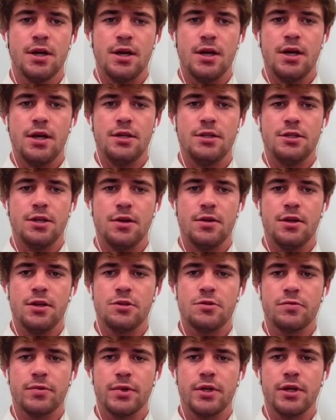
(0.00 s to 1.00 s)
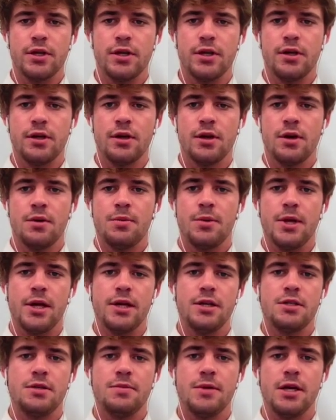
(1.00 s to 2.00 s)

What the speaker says: And so this really played to